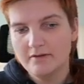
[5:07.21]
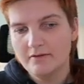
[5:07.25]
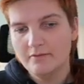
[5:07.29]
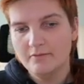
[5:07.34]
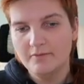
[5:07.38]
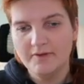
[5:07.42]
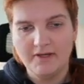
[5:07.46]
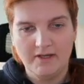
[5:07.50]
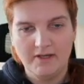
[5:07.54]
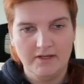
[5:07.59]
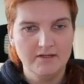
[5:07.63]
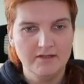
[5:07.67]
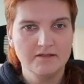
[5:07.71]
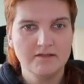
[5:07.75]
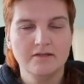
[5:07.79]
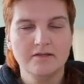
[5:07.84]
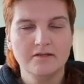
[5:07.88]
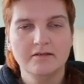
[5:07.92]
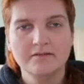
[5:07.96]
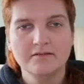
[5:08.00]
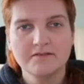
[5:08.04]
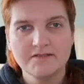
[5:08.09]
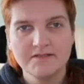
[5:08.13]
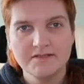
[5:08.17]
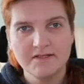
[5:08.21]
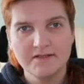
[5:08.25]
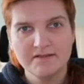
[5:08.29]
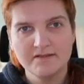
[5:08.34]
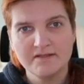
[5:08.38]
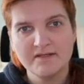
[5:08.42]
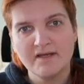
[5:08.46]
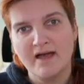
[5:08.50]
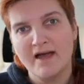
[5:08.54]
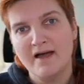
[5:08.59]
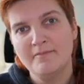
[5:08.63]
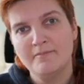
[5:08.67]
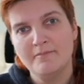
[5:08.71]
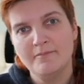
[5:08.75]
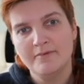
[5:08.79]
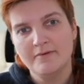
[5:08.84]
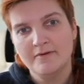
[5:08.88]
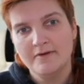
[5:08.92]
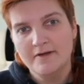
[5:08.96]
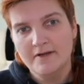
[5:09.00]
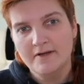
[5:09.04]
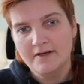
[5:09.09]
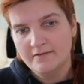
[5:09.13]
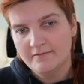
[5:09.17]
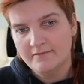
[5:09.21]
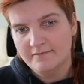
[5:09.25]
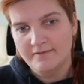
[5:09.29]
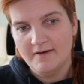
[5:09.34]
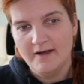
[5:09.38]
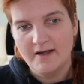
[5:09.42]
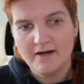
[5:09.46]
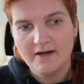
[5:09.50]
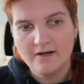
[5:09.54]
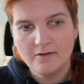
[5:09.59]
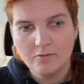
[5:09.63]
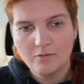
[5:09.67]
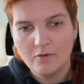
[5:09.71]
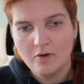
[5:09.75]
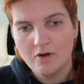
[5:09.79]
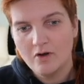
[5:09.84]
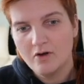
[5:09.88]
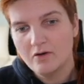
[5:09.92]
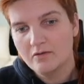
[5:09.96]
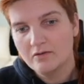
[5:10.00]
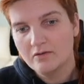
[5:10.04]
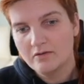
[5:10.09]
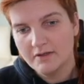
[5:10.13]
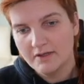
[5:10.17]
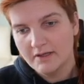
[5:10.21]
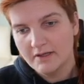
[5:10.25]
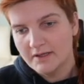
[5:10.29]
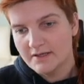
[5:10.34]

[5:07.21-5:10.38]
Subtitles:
we can set up firewall